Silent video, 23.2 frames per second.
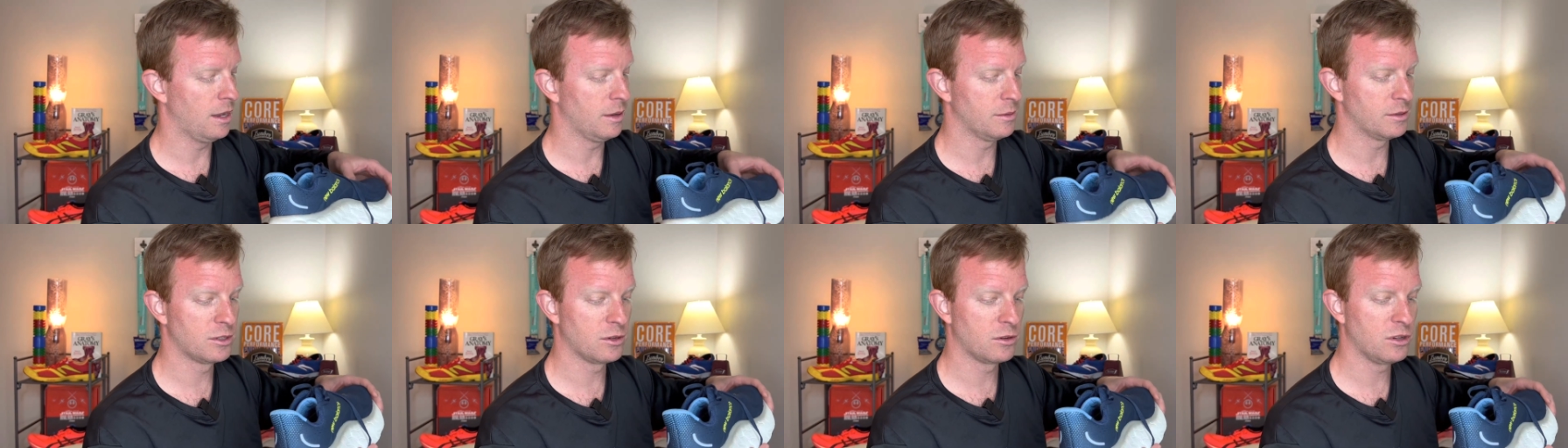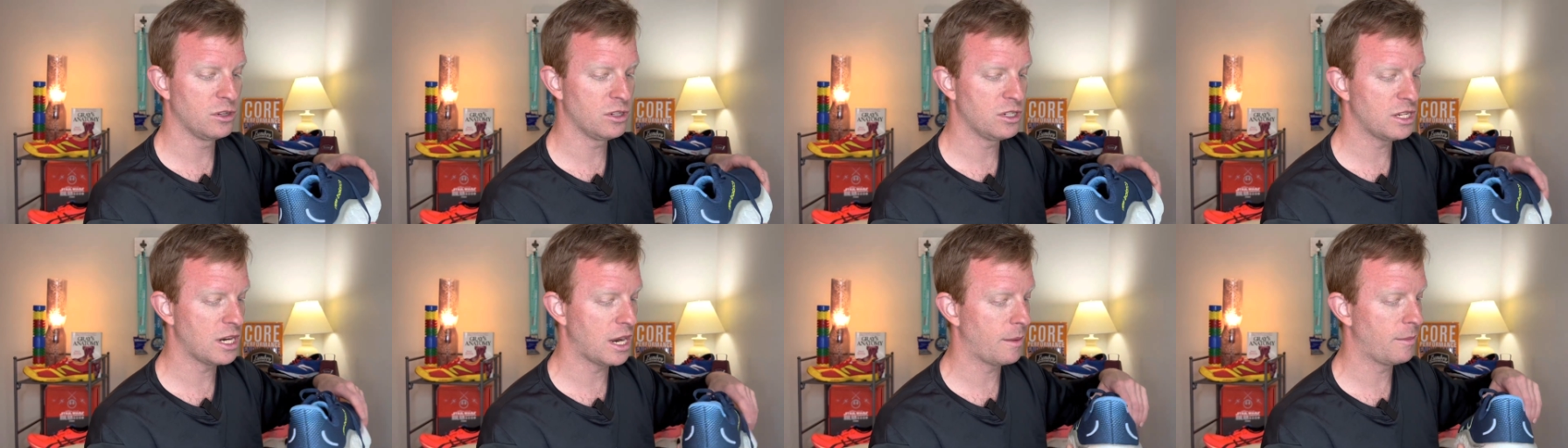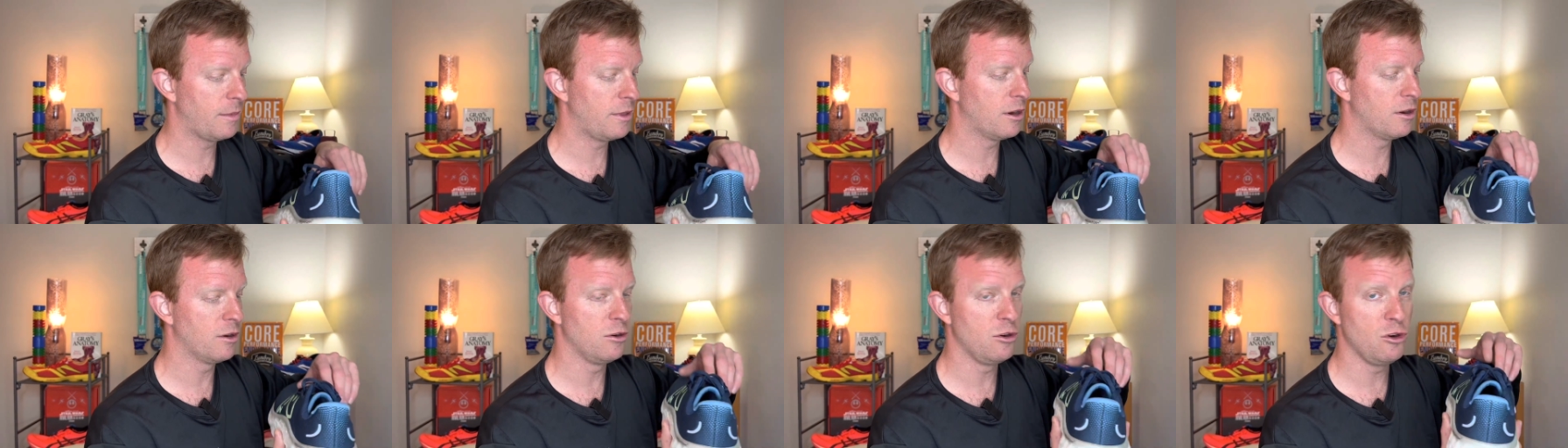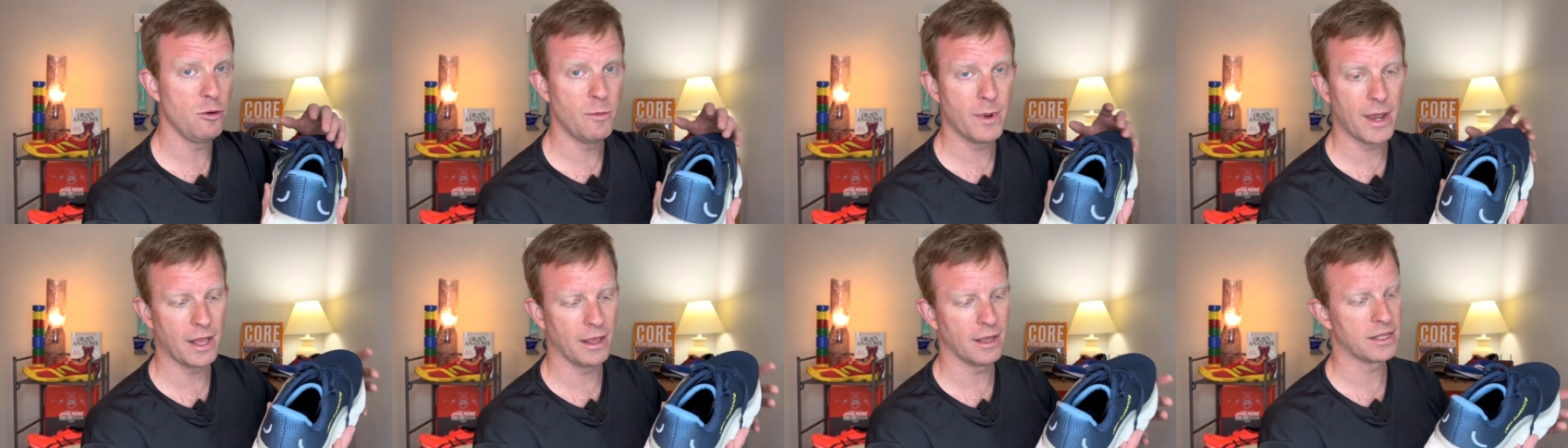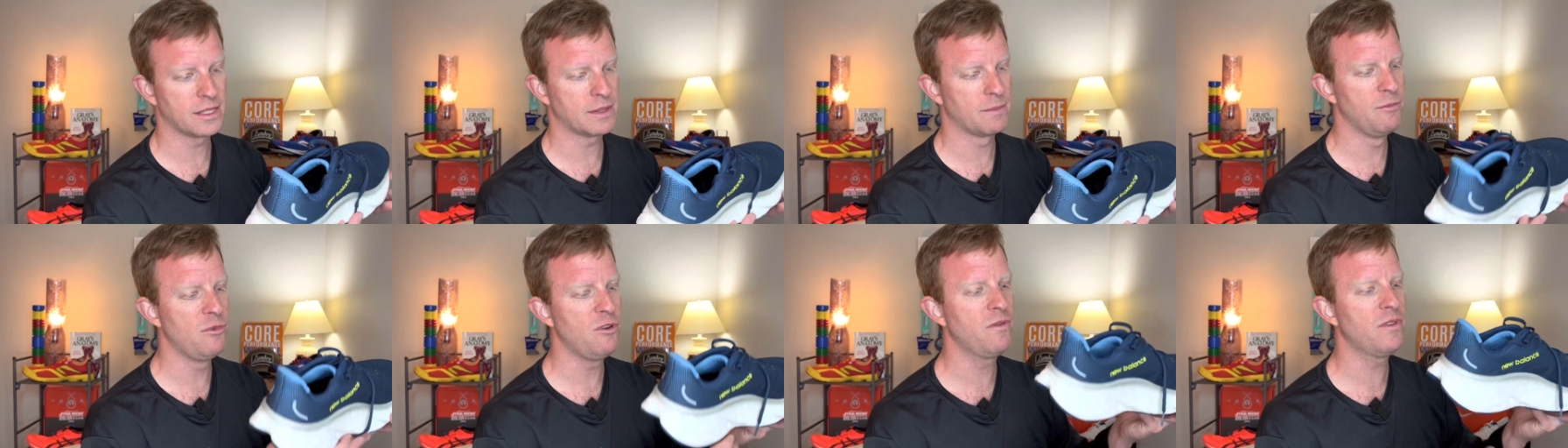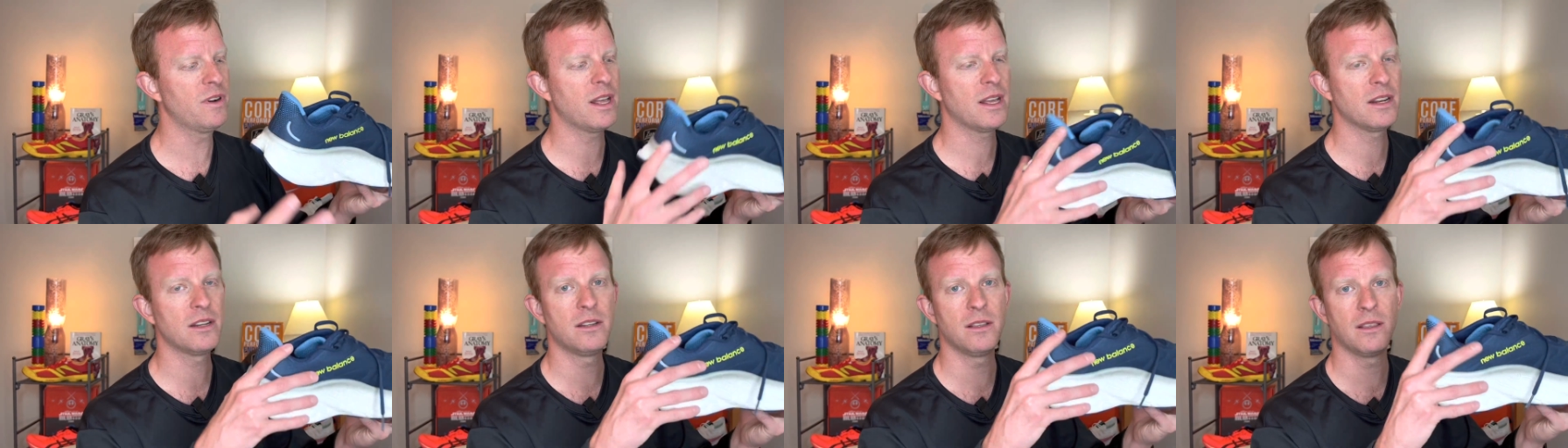So good job there, New Balance.
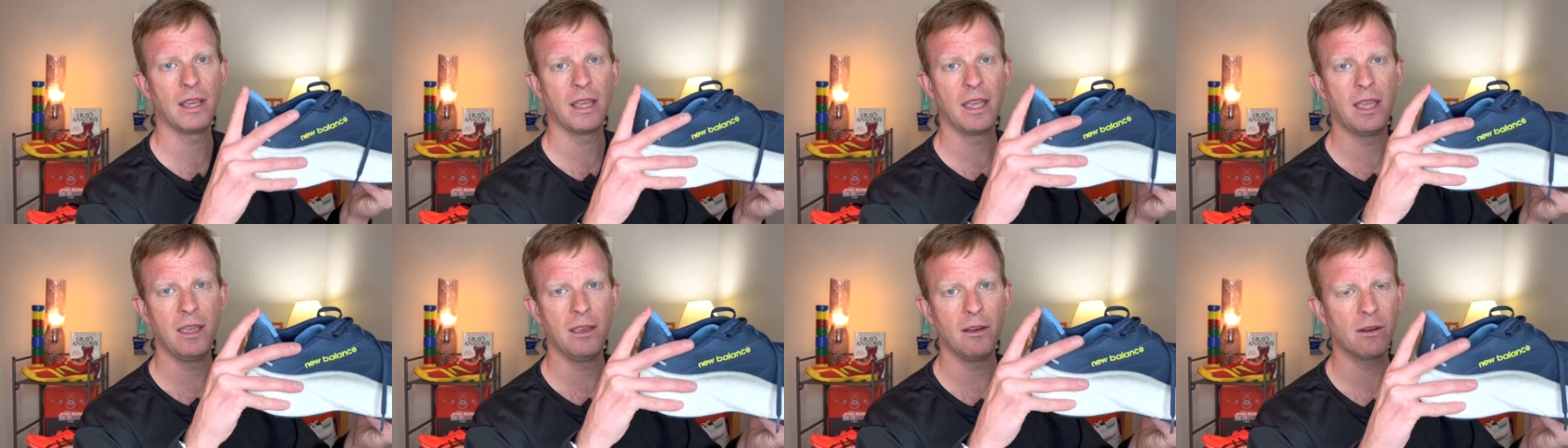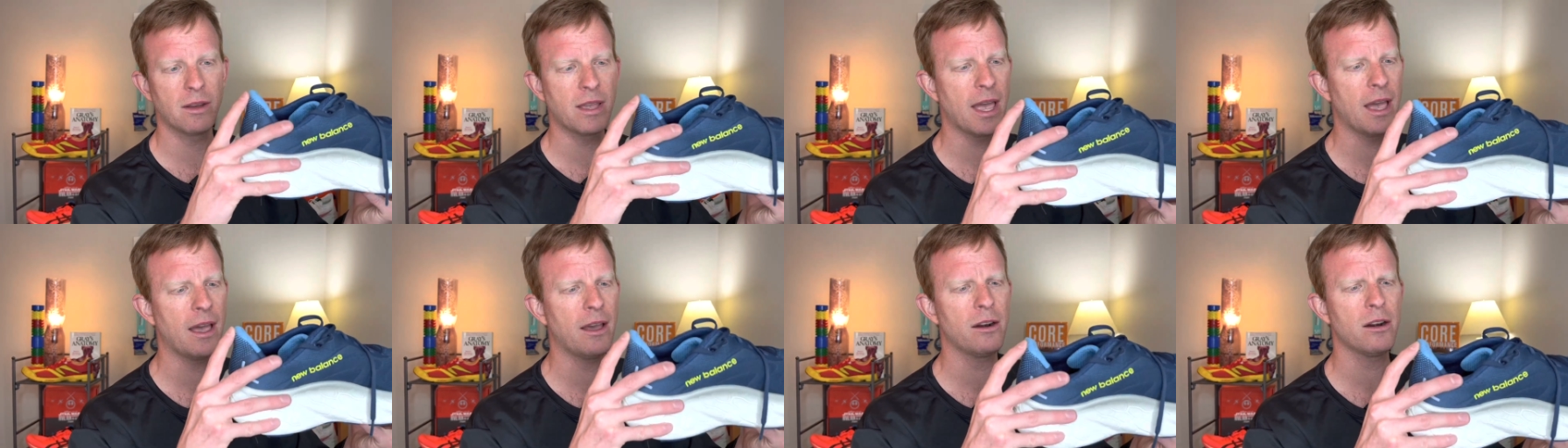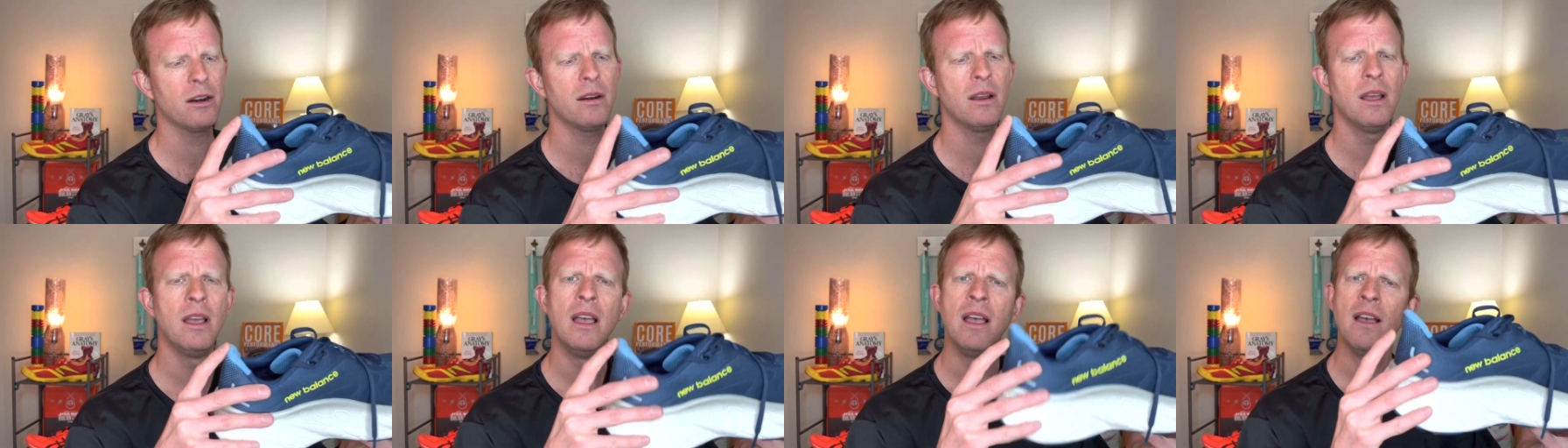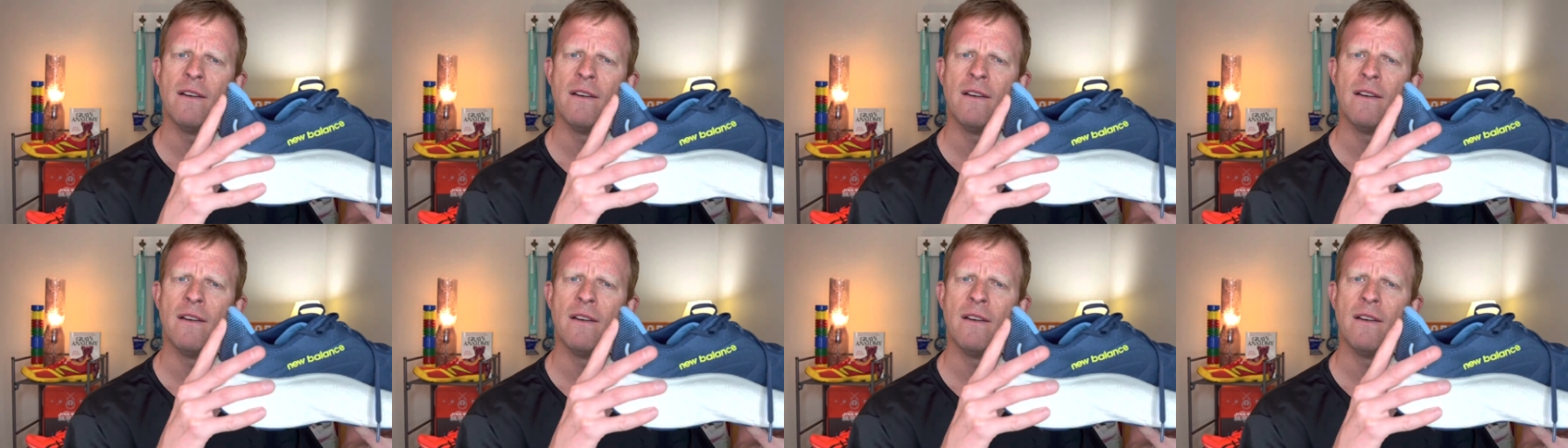Moving on to the heel counter.